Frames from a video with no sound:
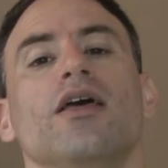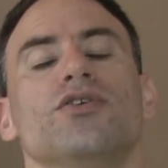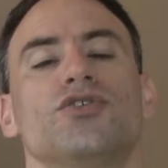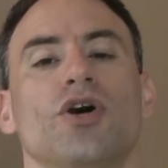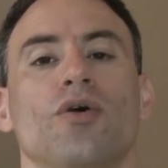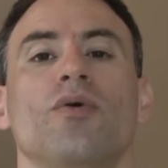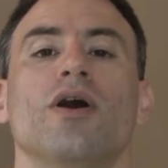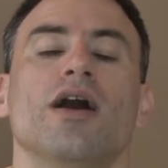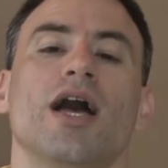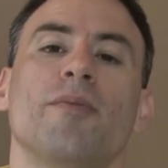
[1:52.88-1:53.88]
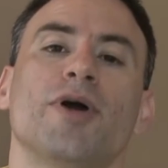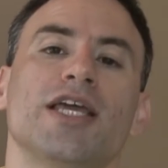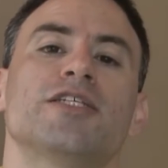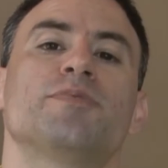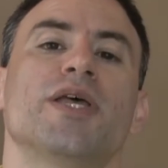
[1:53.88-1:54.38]
So I'm going to
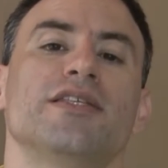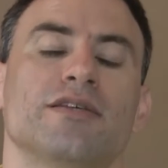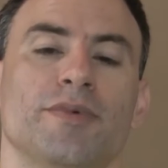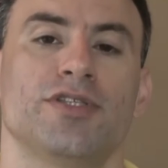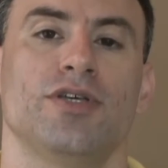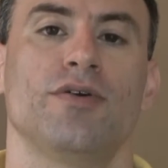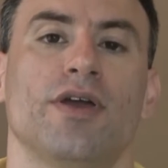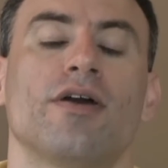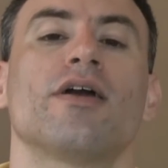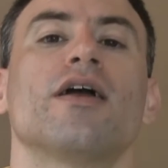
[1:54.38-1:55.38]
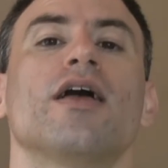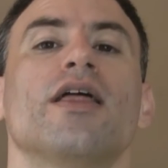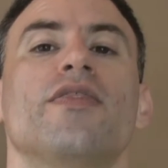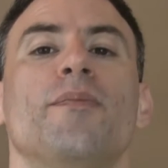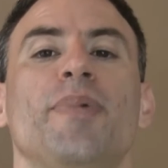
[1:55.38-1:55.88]
explain something to you here.
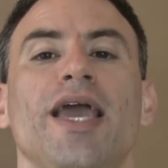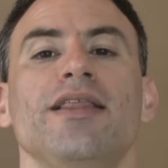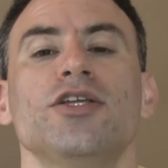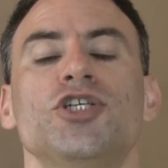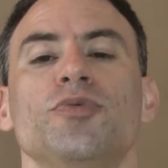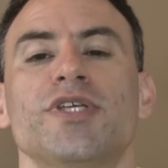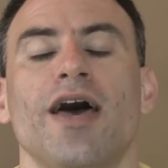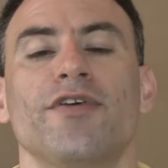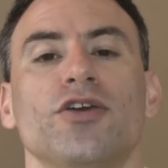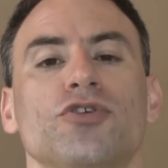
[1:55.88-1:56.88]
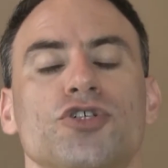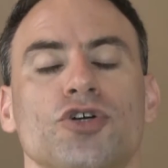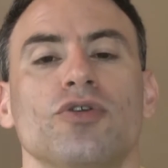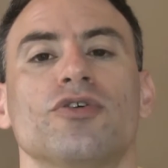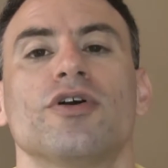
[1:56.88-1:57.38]
The pain that she was having in her
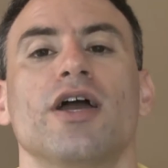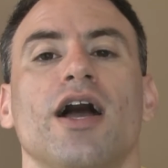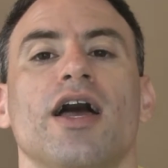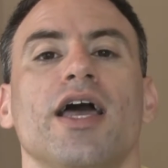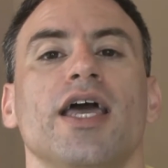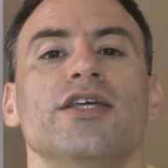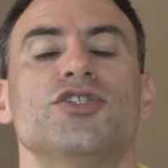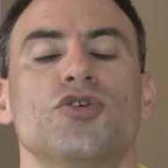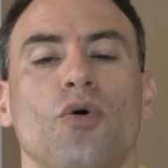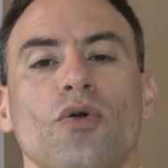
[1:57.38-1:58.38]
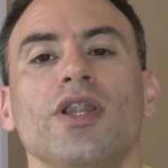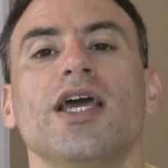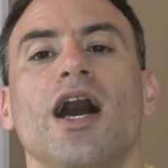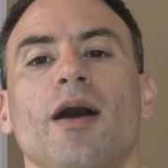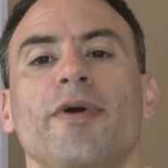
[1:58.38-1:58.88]
shoulder is totally
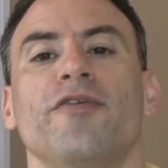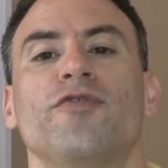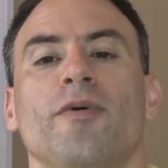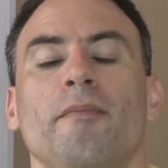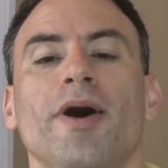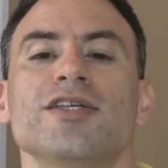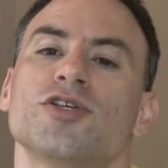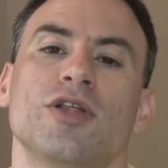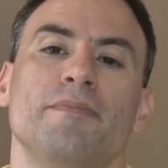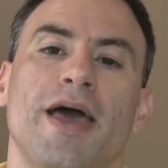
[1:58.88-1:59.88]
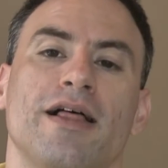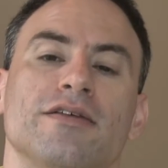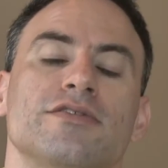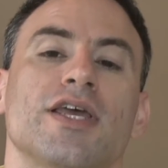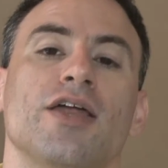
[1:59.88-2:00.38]
coming from a muscle
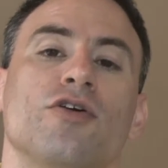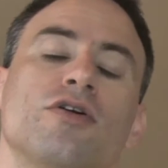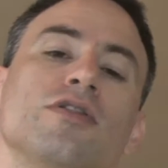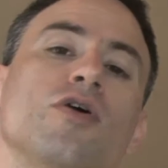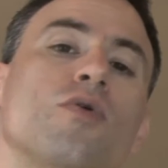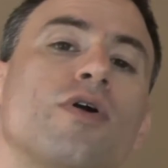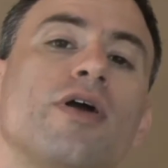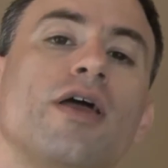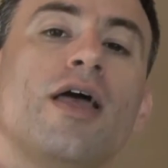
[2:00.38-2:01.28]
imbalance in her lower